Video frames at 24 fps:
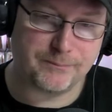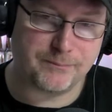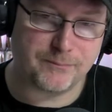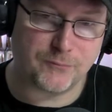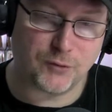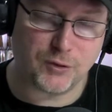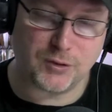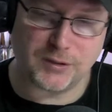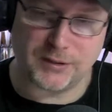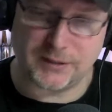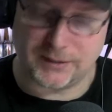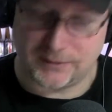
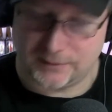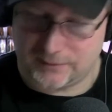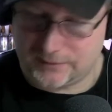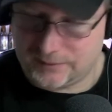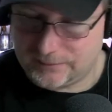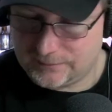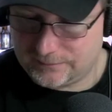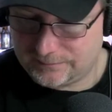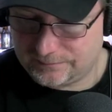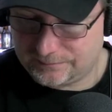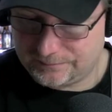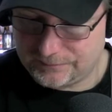Really?
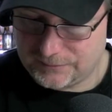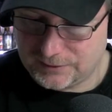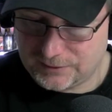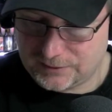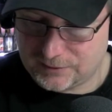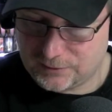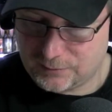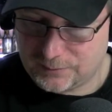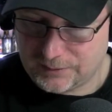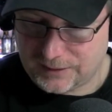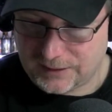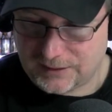No, not
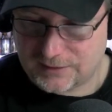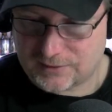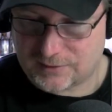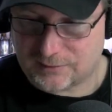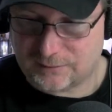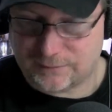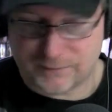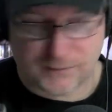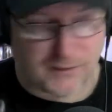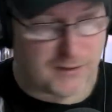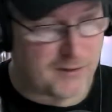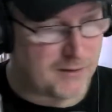too bad so
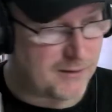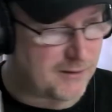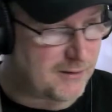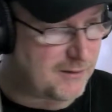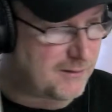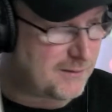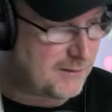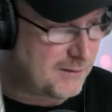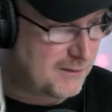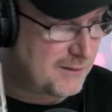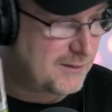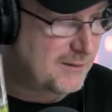far.
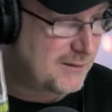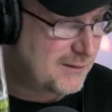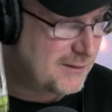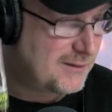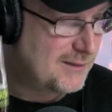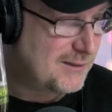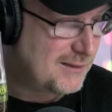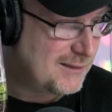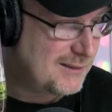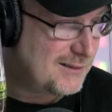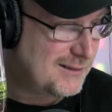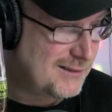
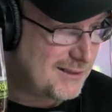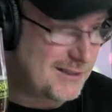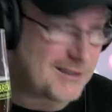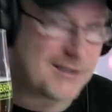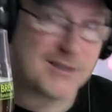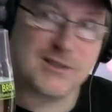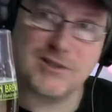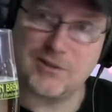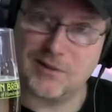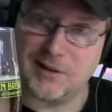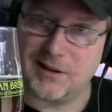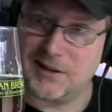
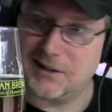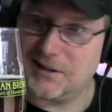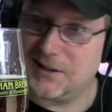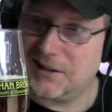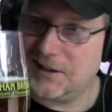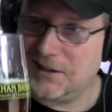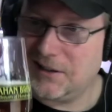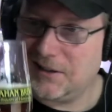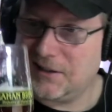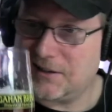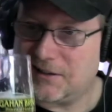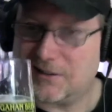Let's try it
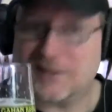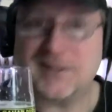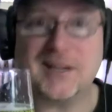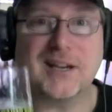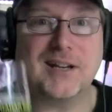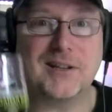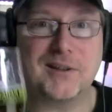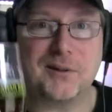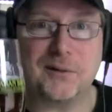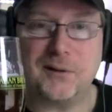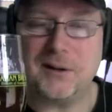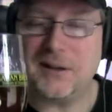again.
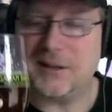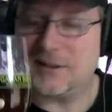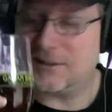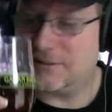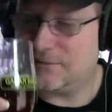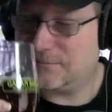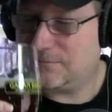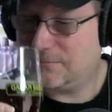Take 3.